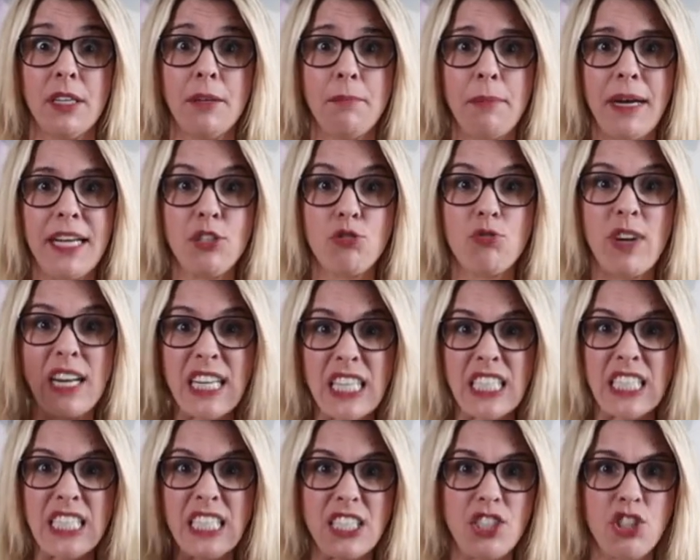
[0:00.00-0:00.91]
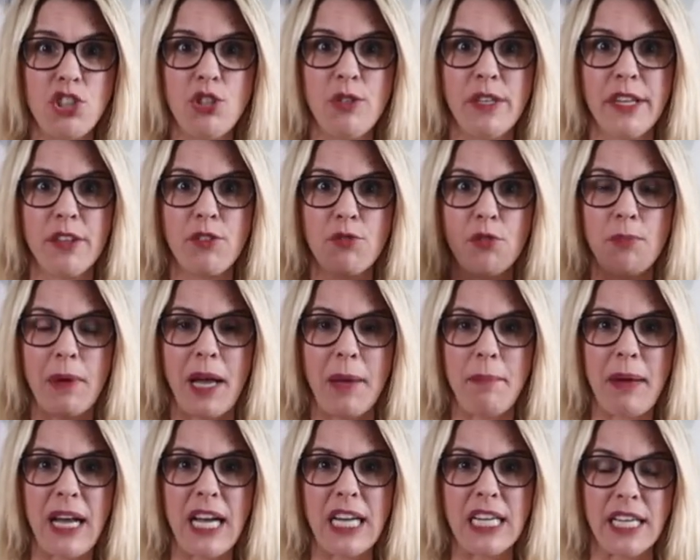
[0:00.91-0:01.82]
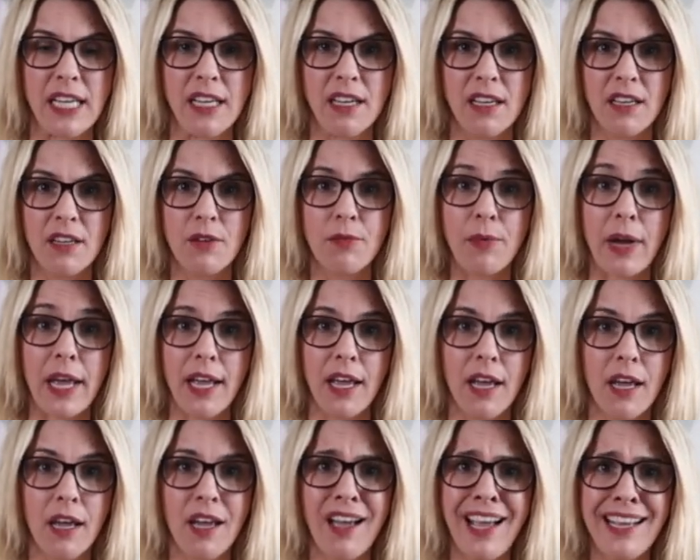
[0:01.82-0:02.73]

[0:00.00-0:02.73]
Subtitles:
My adrenaline is shooting through my body, right?